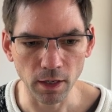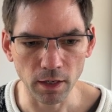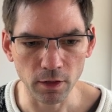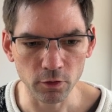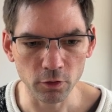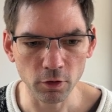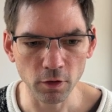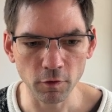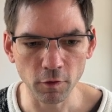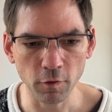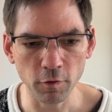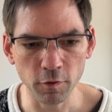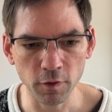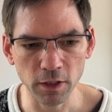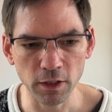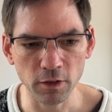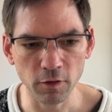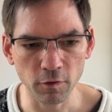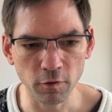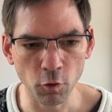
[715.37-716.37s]
It's only for
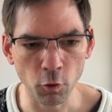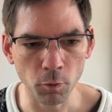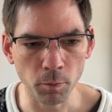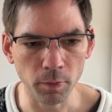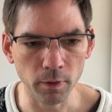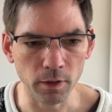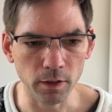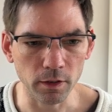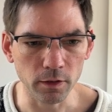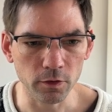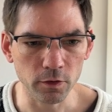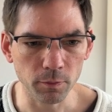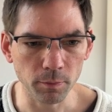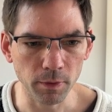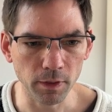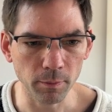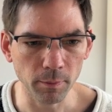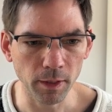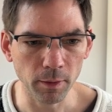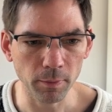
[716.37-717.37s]
3 to 4 players,
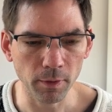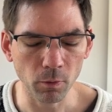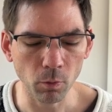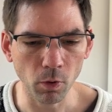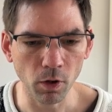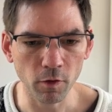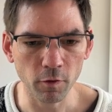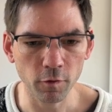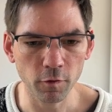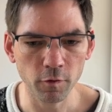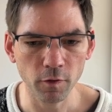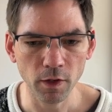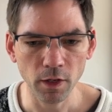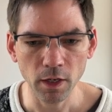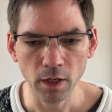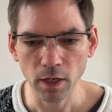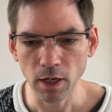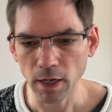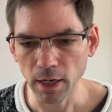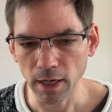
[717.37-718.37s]
but it might be worth
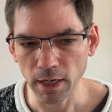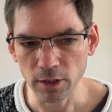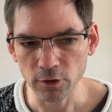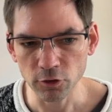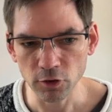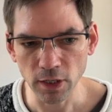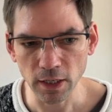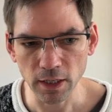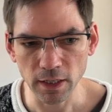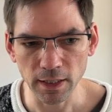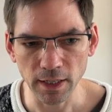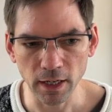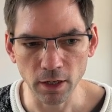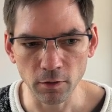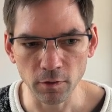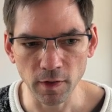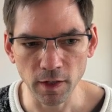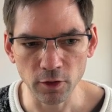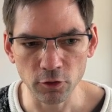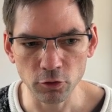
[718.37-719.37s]
checking out
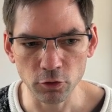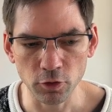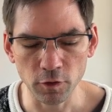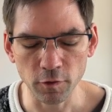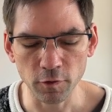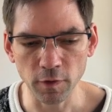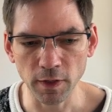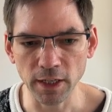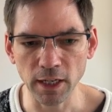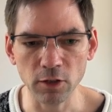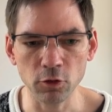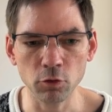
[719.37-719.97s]
if that's your thing. I